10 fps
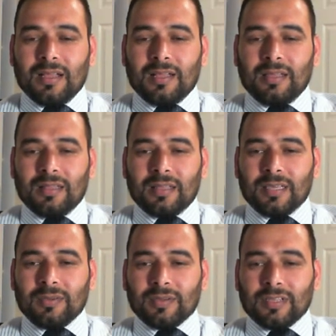in
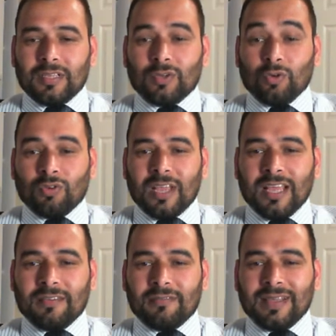the UK, they don't
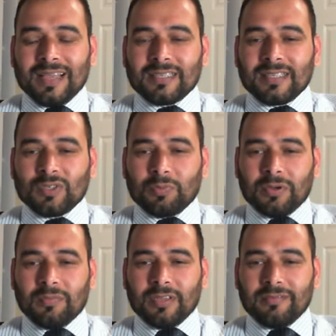have access to
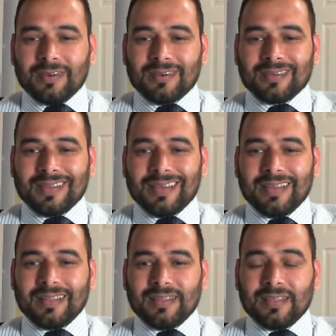public fund
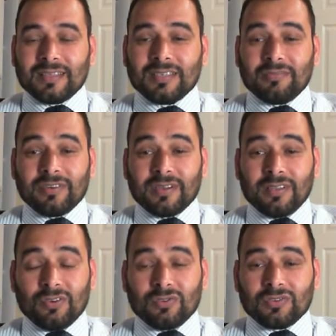and they suffer a
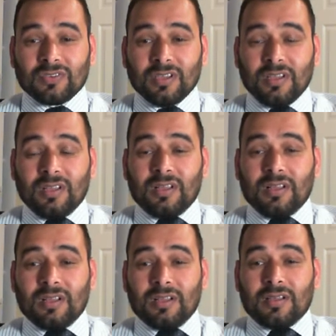loss
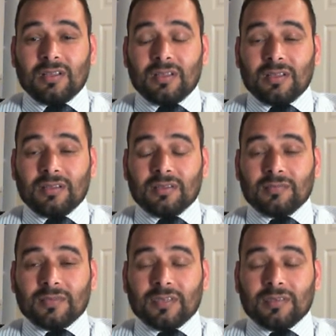
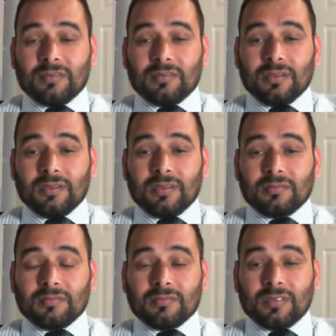in
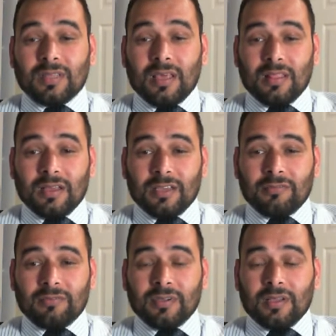their
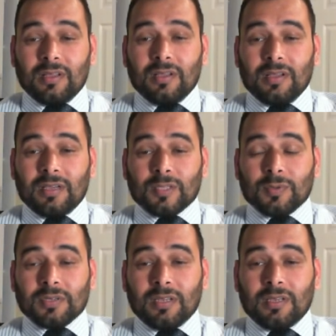life,
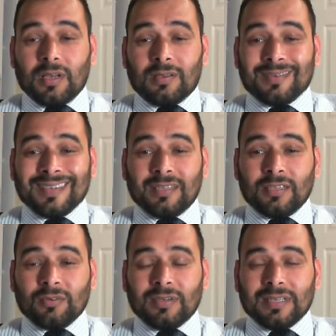especially until
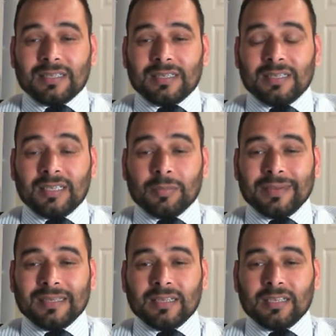you get
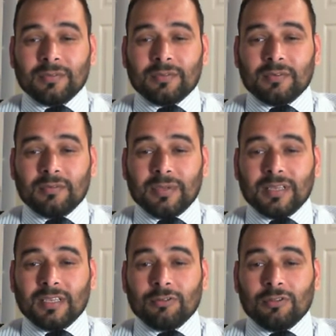independent leave to
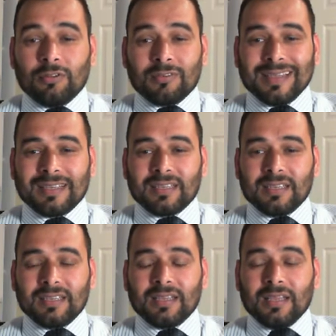remain. You will not get any